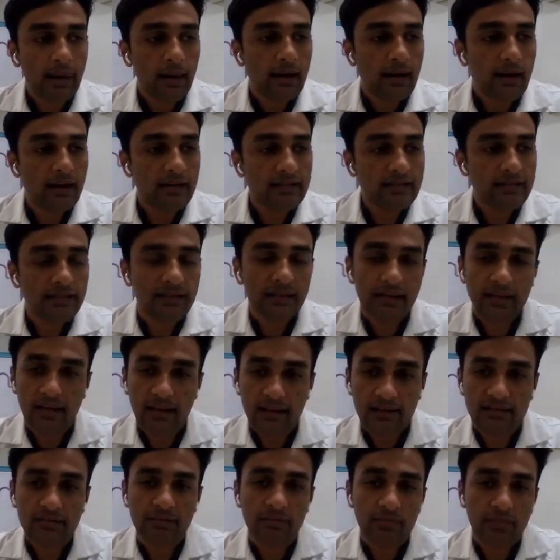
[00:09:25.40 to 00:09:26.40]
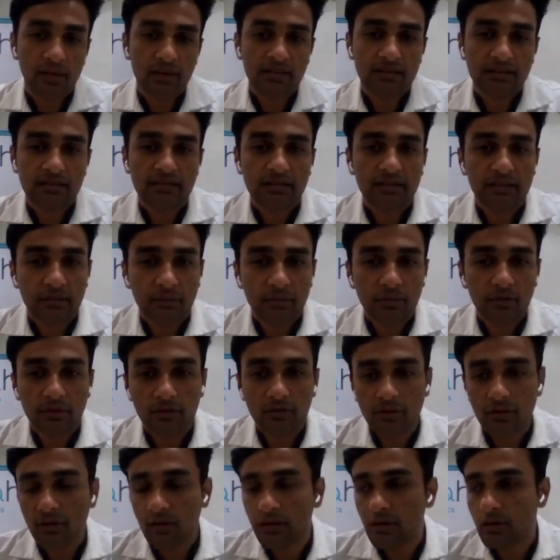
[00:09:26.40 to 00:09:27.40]
RCT has a process and a
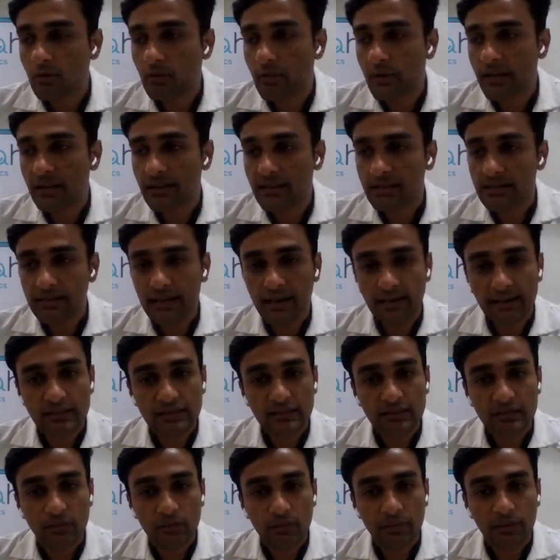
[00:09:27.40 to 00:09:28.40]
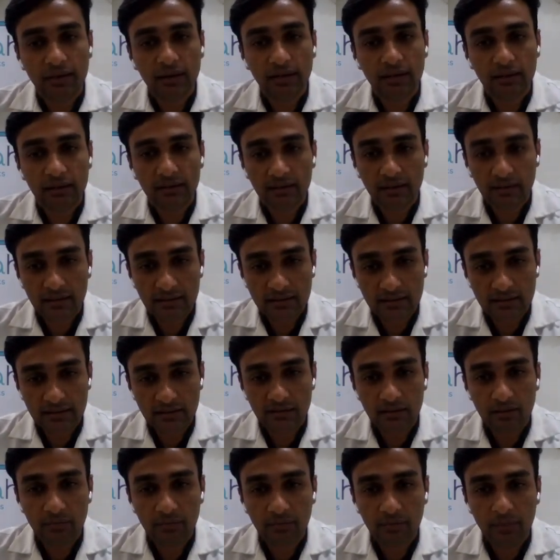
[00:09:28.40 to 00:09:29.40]
protocol where there's access opening, there's
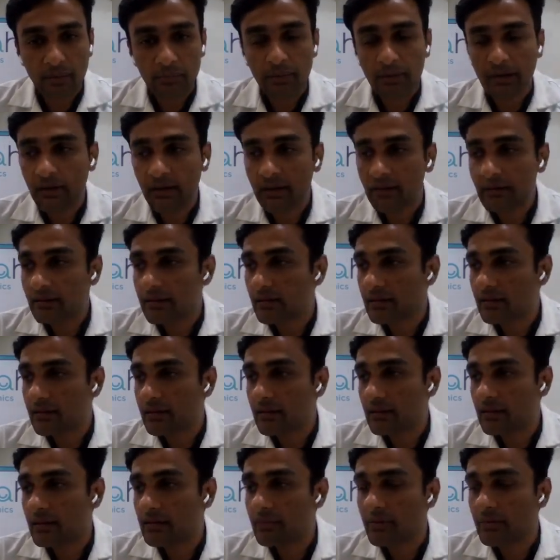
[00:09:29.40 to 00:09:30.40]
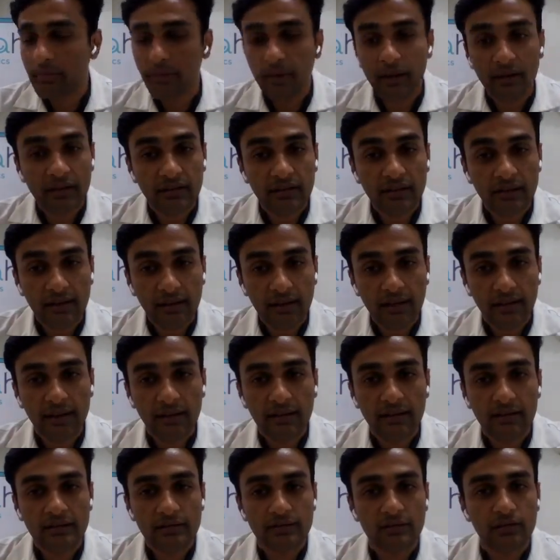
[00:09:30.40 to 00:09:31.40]
preparing the
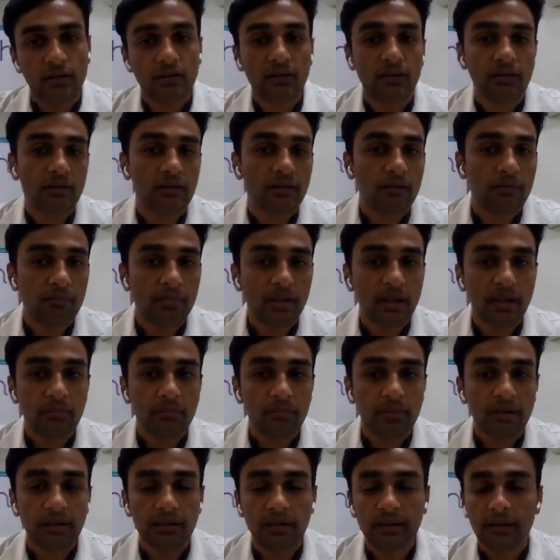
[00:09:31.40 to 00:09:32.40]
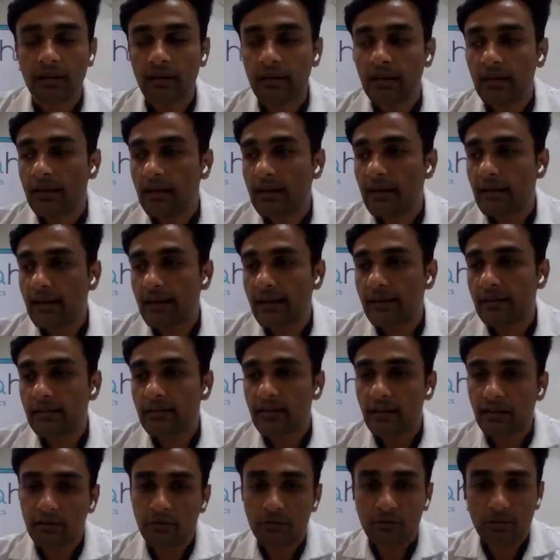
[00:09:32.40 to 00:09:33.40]
canal, it's called BMP, and
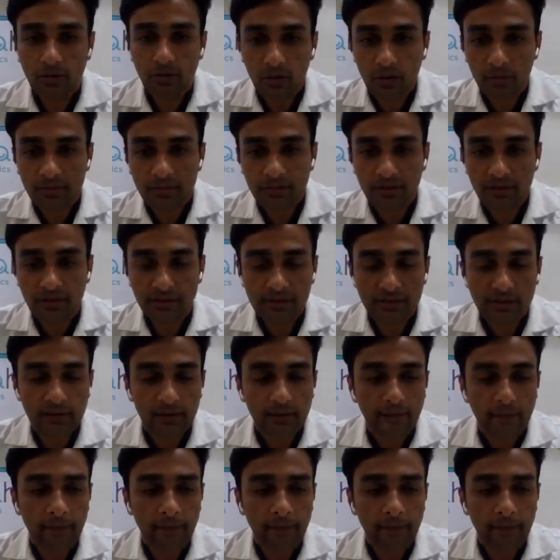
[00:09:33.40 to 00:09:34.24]
then you do obturation.